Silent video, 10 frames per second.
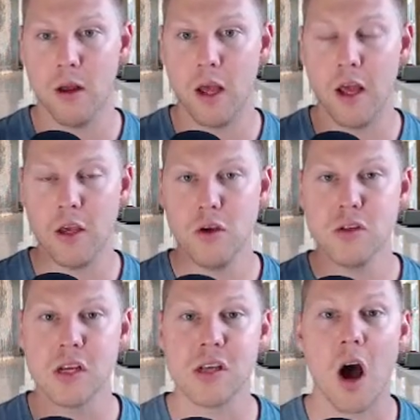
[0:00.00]
it
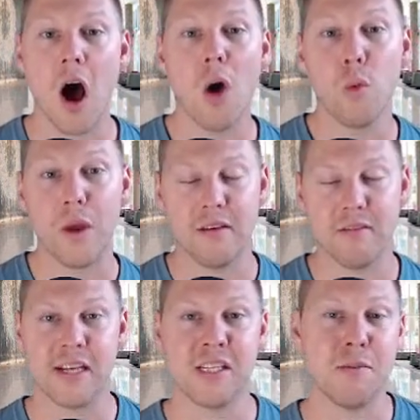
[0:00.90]
uses Aweave
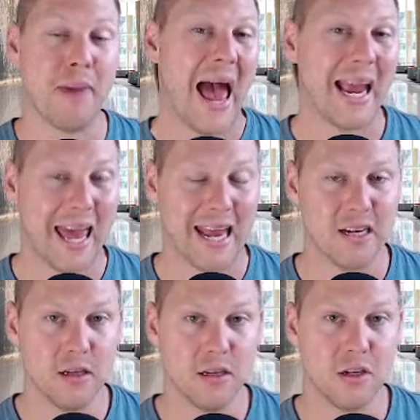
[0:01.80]
as the backend
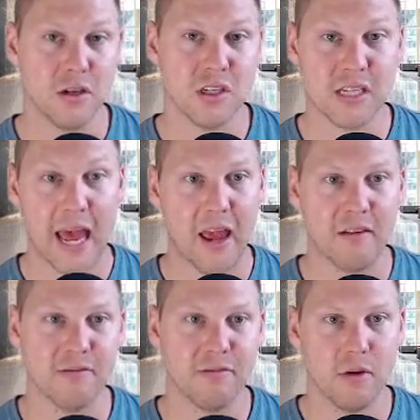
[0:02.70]
to
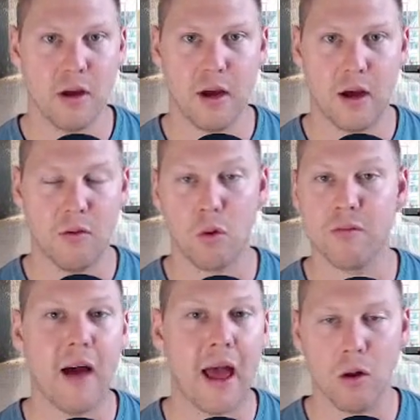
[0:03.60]
save or
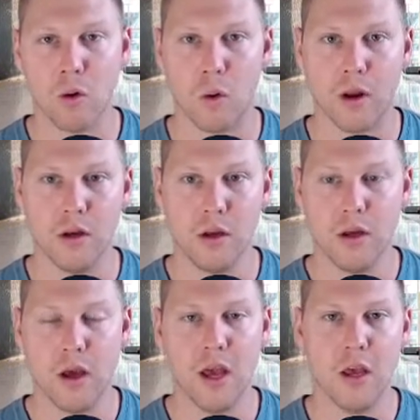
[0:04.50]
Filecoin.
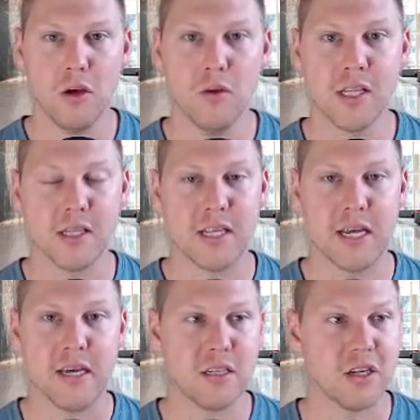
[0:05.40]
It uses
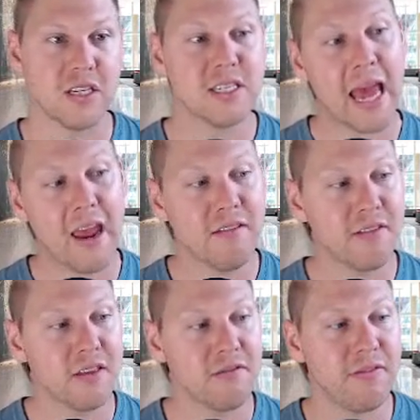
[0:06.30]
these to save
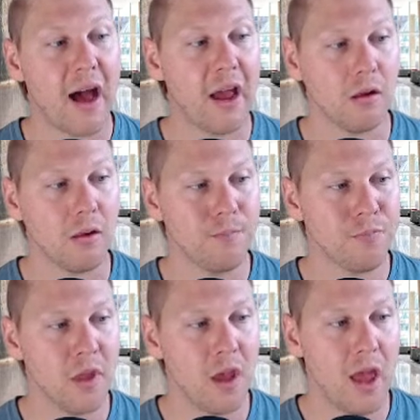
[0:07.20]
the file.
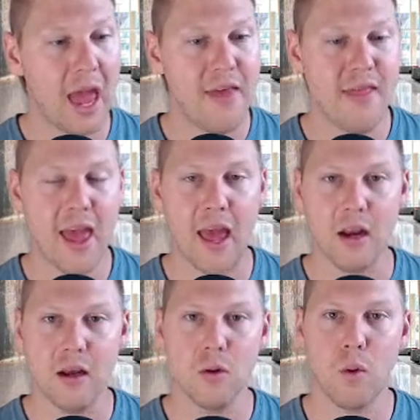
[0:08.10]
And
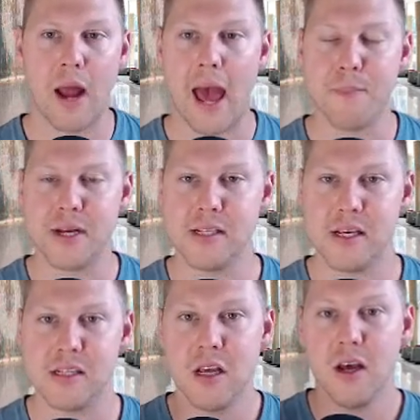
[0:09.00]
then what happens
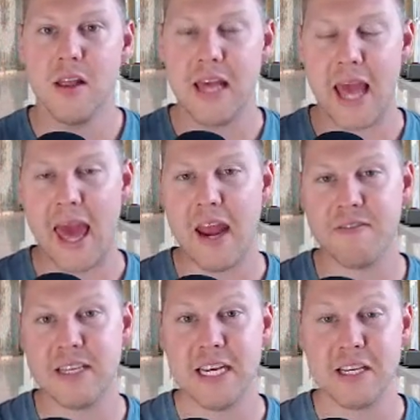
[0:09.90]
is the
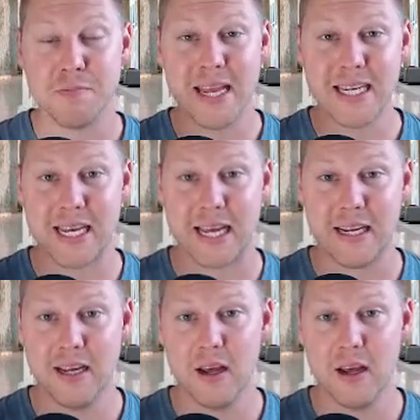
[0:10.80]
NFT is minted